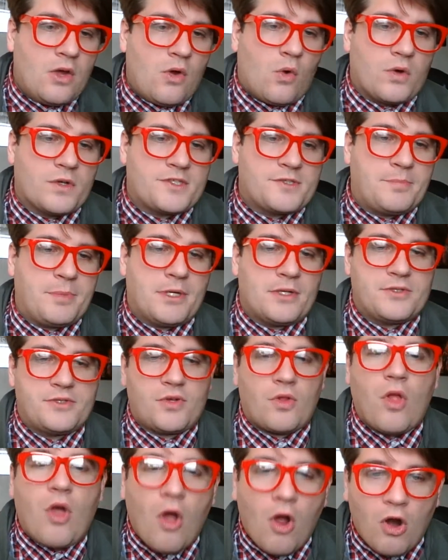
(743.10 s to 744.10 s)
or
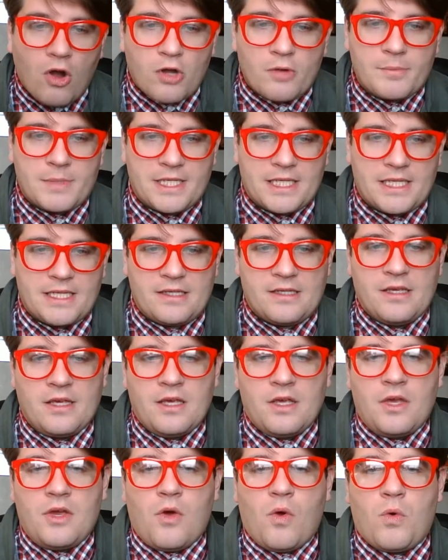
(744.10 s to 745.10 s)
spiritual harmony
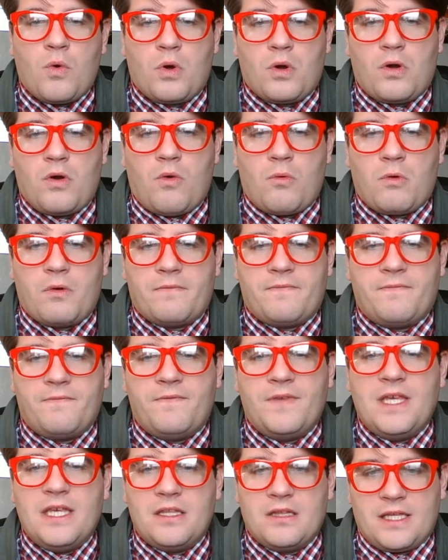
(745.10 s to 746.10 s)
or, or
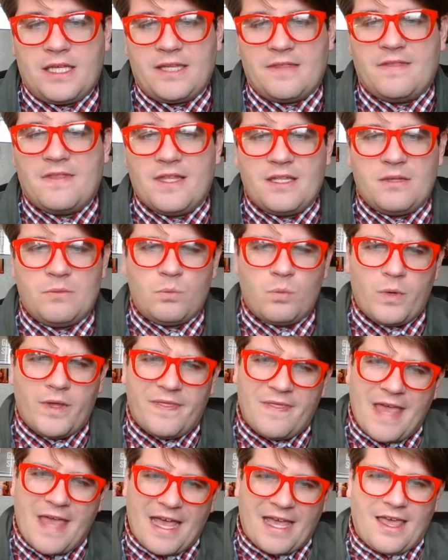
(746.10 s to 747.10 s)
feeling than
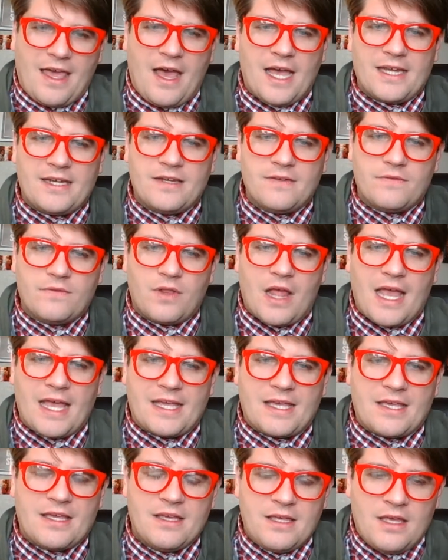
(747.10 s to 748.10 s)
with that kind of
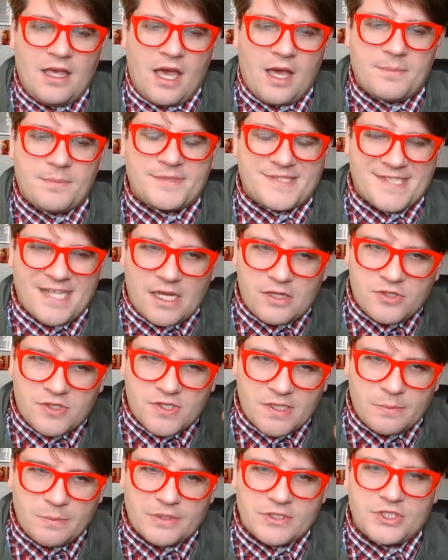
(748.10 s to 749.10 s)
like
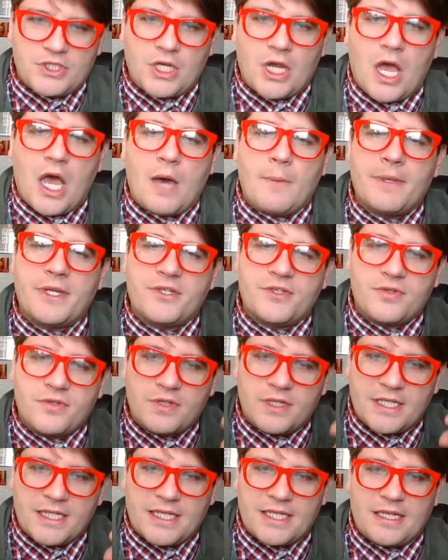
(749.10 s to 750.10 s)
obsession with
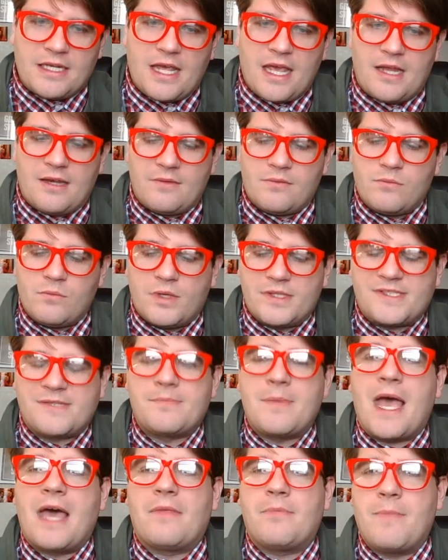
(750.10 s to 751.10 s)
geometry and, and what's
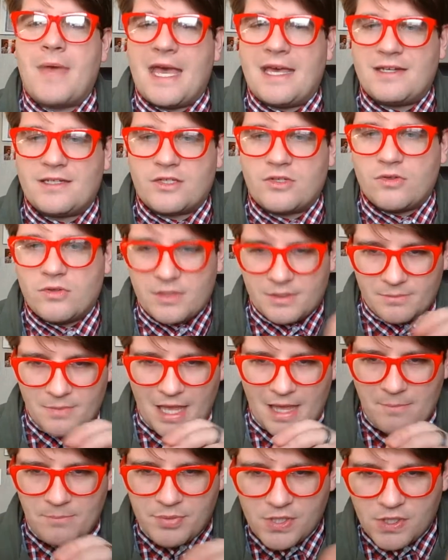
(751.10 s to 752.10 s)
mathematical and,
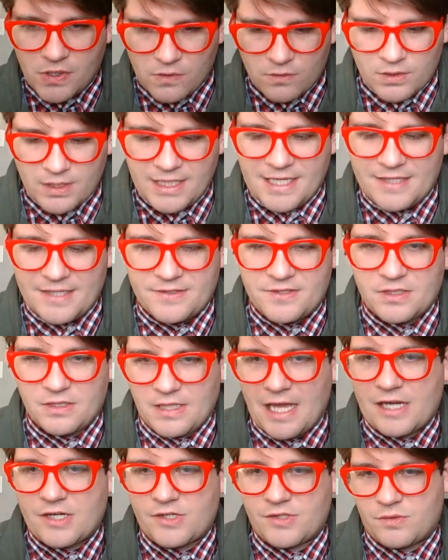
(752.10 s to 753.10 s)
and purely
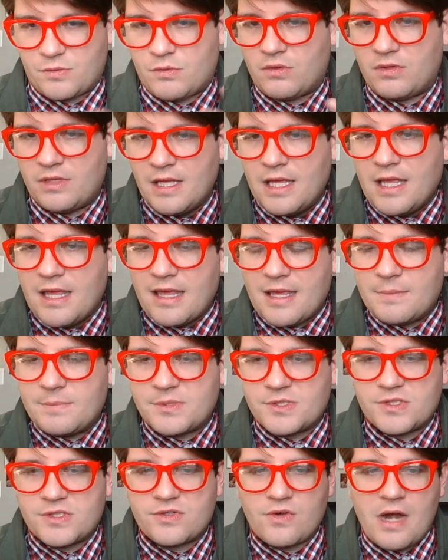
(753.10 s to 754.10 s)
intellectual
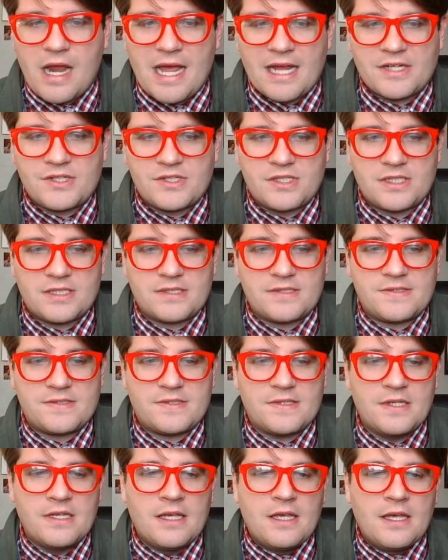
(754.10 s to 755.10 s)

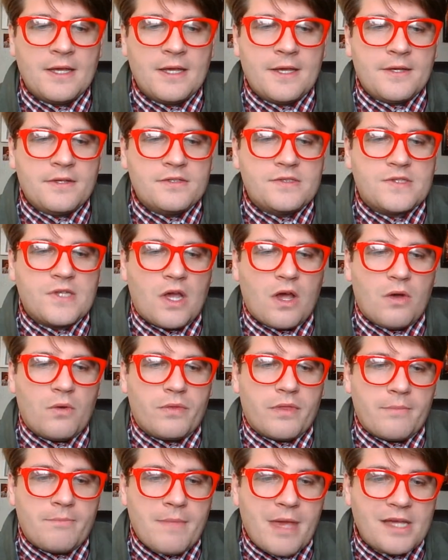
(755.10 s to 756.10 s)
abstractions. So
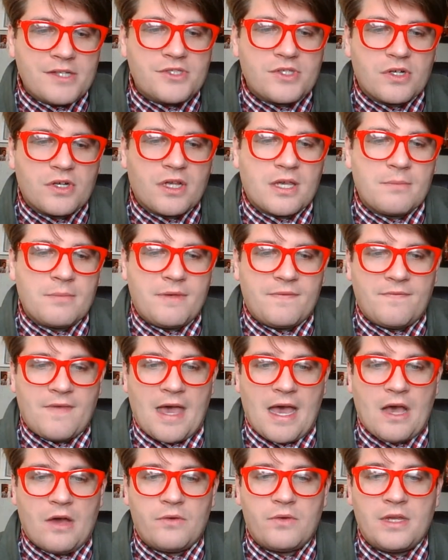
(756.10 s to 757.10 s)
the measure can be
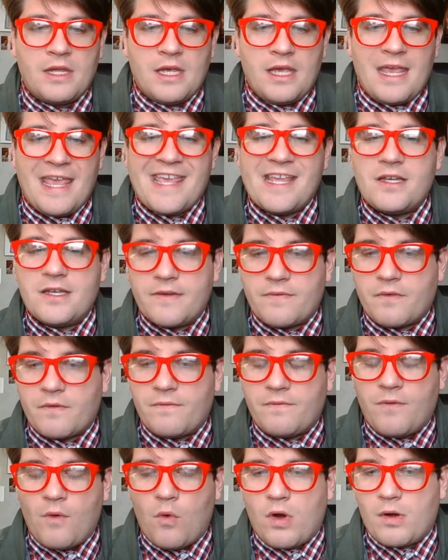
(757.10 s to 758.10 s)
found in different
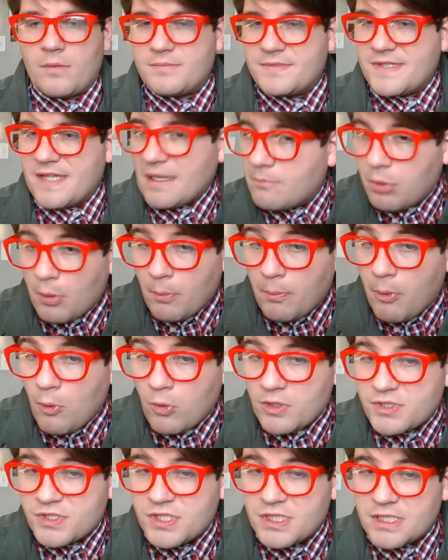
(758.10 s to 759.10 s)
forms in
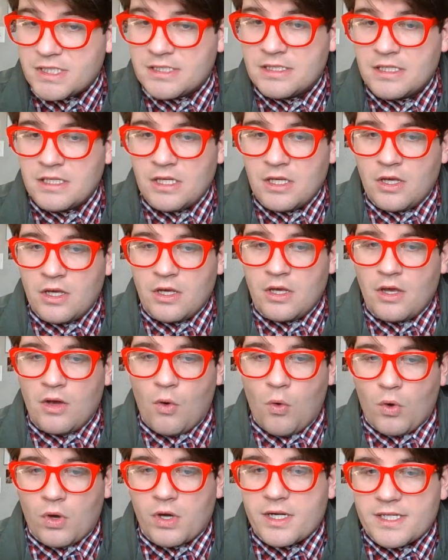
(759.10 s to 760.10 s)
proportion,
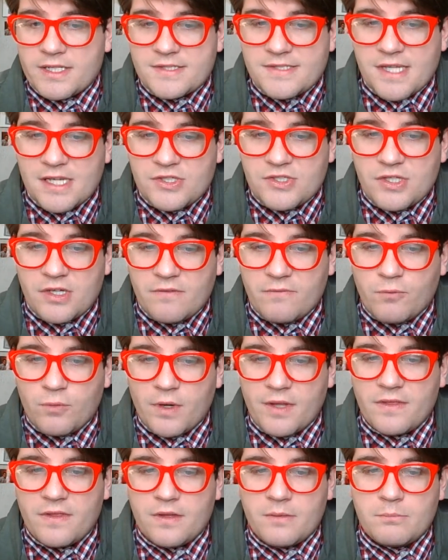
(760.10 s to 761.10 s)
organization of
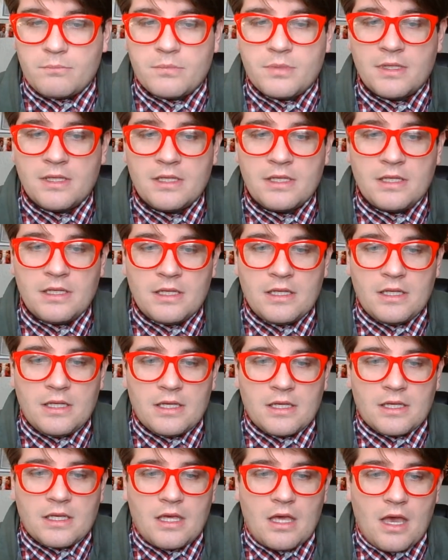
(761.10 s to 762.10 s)
rhythm,
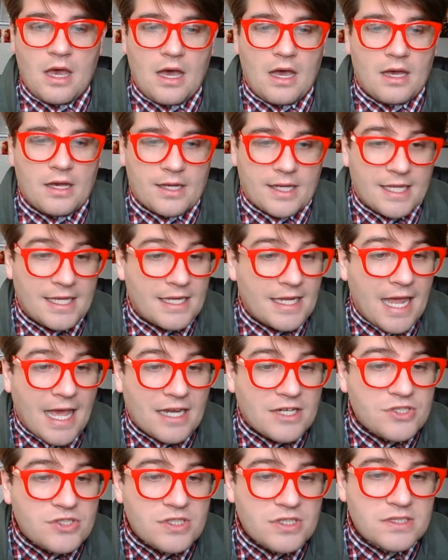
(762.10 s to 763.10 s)
uh,
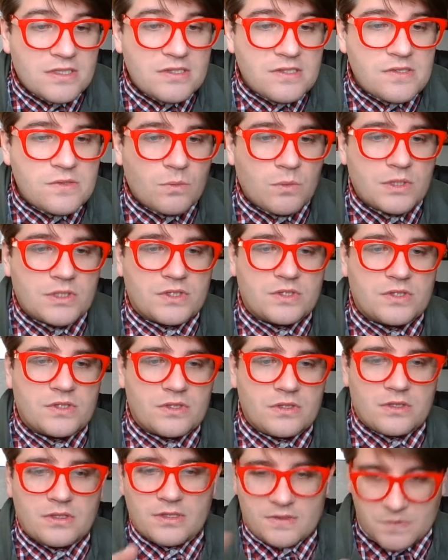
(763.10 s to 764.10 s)
connections, which
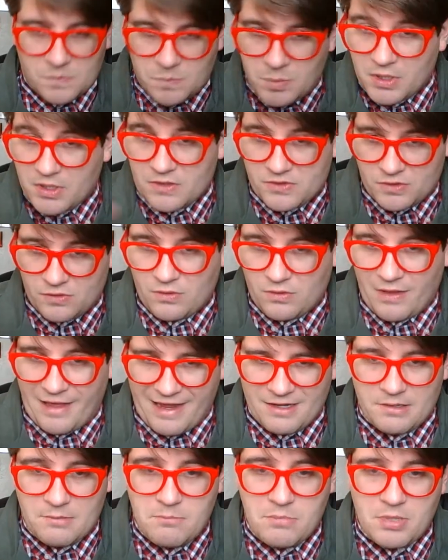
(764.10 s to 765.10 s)
spiritual
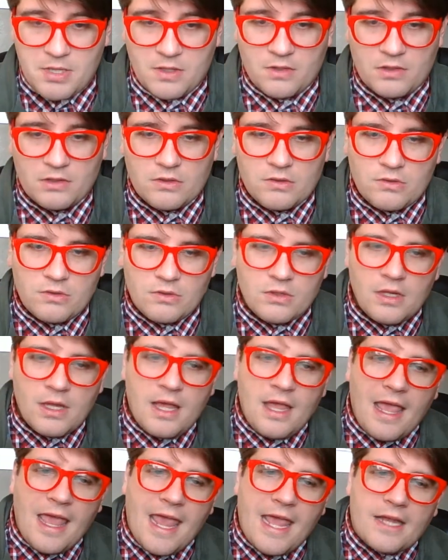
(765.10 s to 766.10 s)
and empirical,
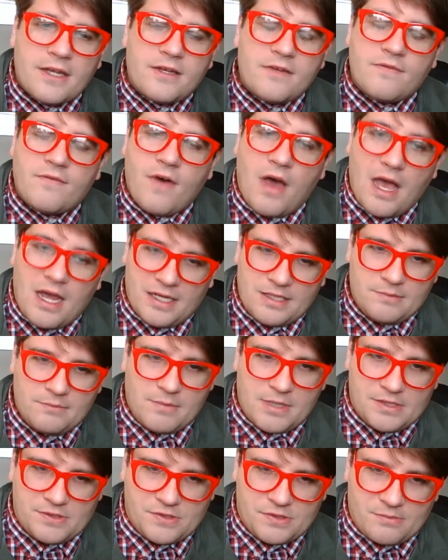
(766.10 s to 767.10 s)
and divine
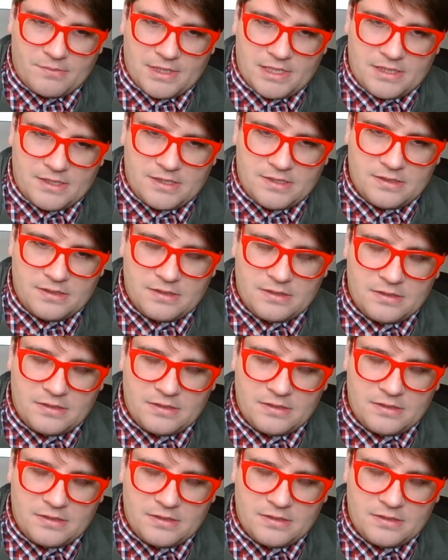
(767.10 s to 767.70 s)
measurement.